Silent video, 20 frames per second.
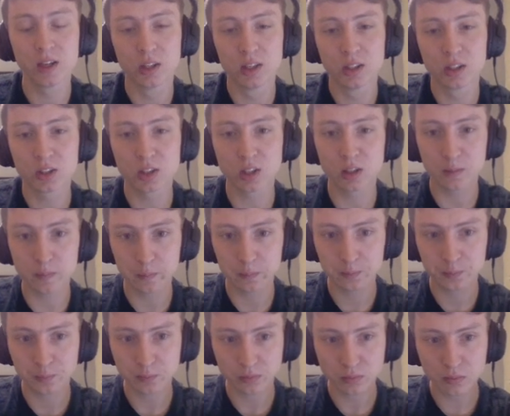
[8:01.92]
So
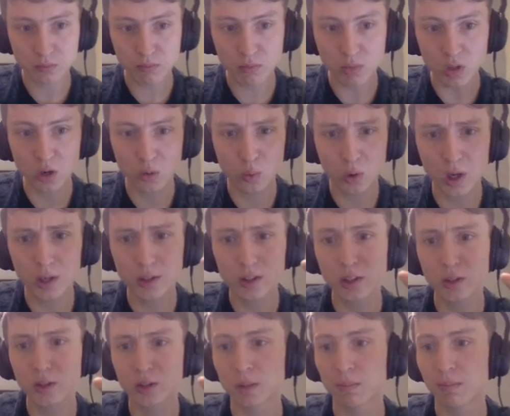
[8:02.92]
what I
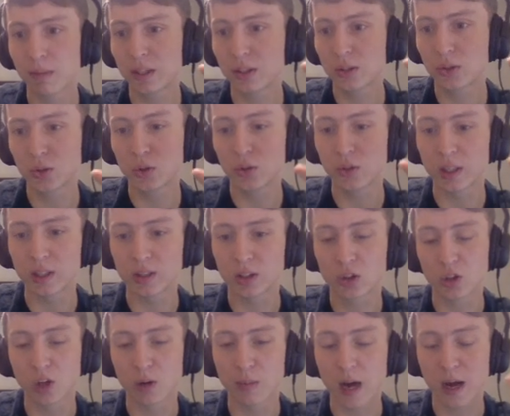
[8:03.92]
do to make sure that
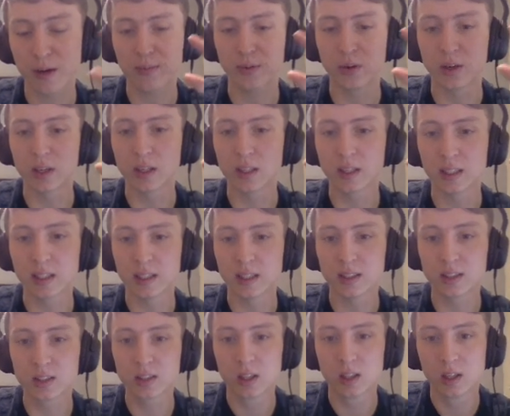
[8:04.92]
stop happening
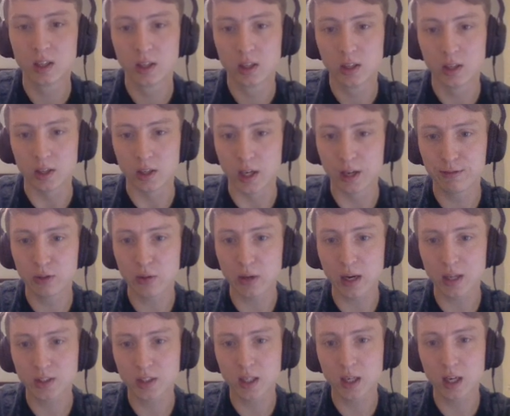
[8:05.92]
is, if you
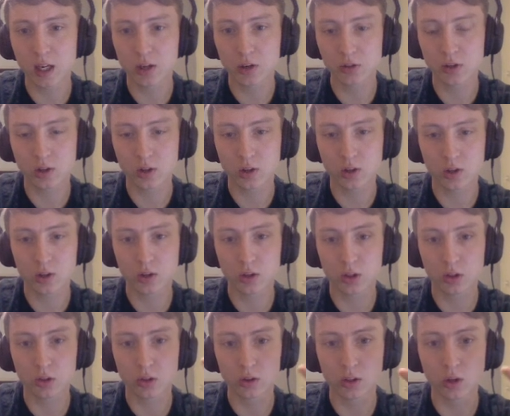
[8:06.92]
actually click on
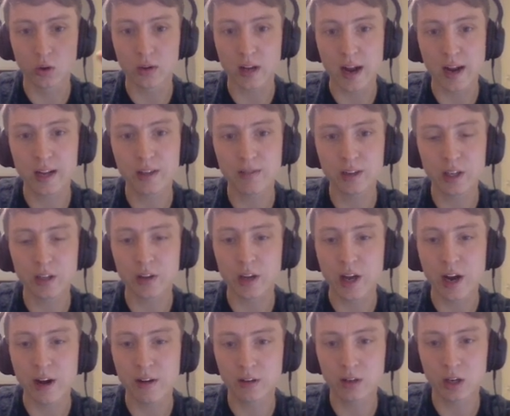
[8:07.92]
go on any video
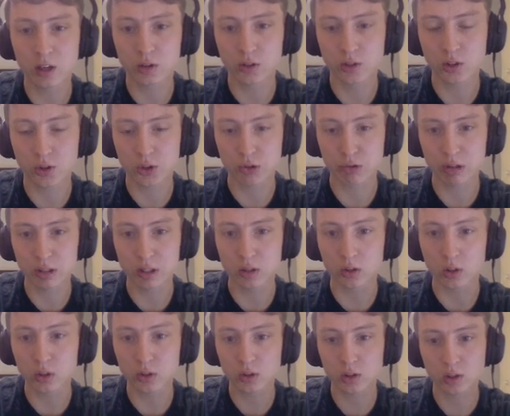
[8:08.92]
here and you click on the 3
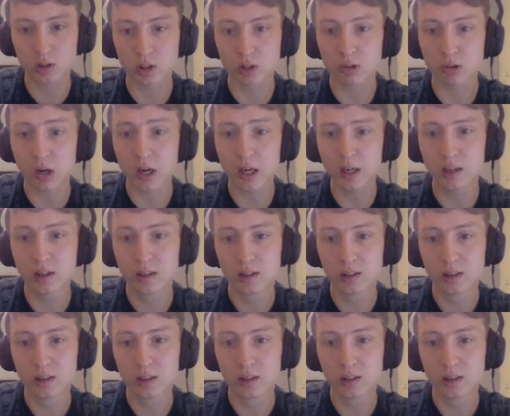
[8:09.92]
dots to the right,